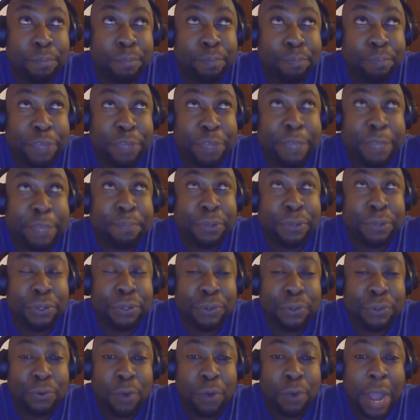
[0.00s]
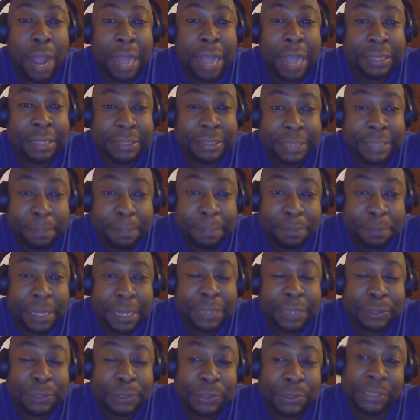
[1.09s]
people who are
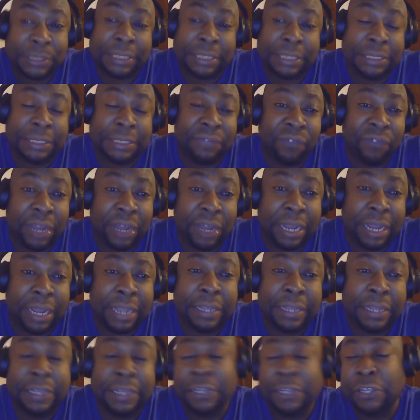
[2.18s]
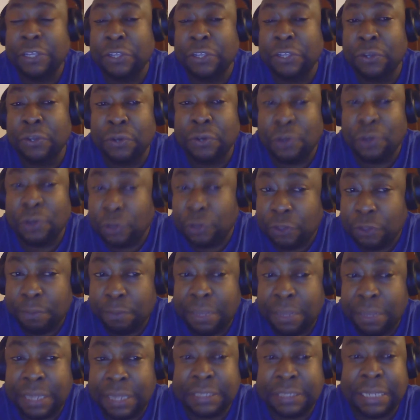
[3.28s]
accepted to certify your
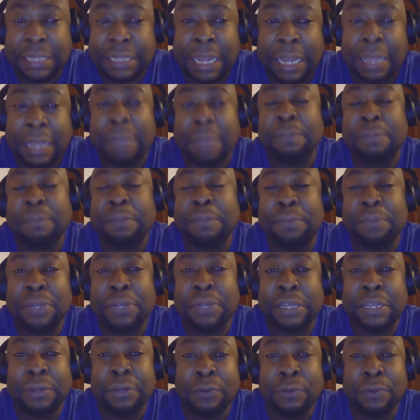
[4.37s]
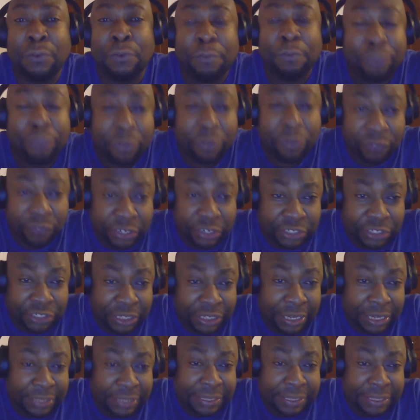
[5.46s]
documents are people in good
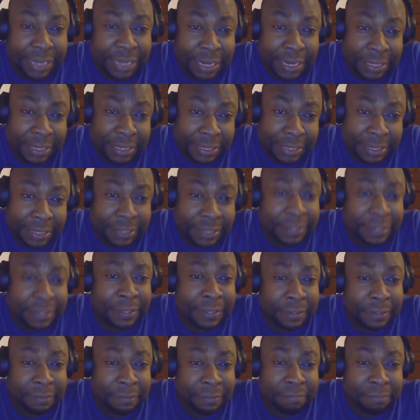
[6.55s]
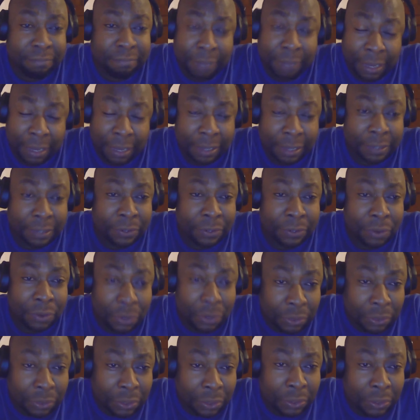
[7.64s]
professional standing, like
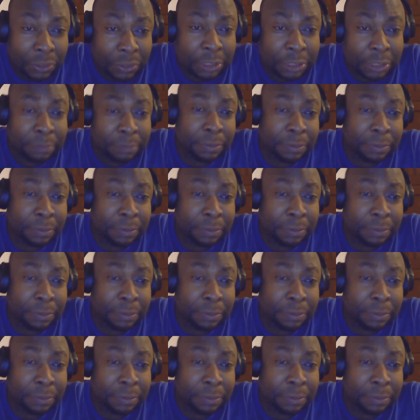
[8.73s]
doctors,